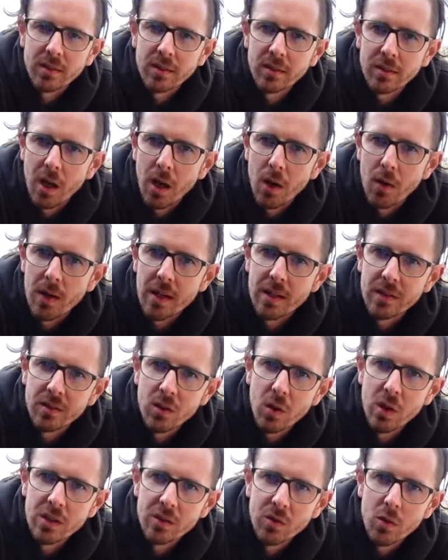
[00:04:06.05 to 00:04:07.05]
So
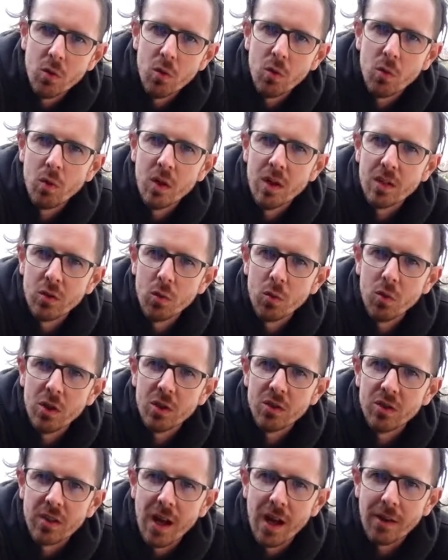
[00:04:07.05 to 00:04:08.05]
it's all
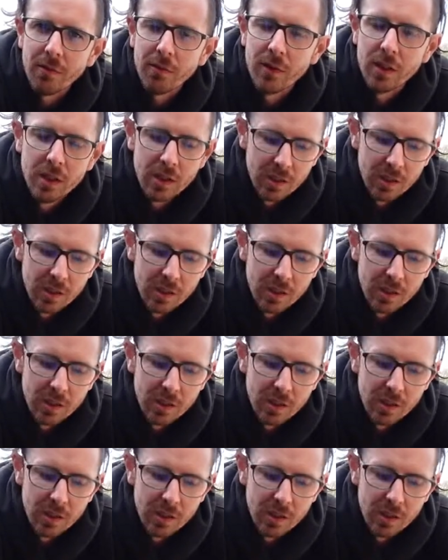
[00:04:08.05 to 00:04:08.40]
good stuff.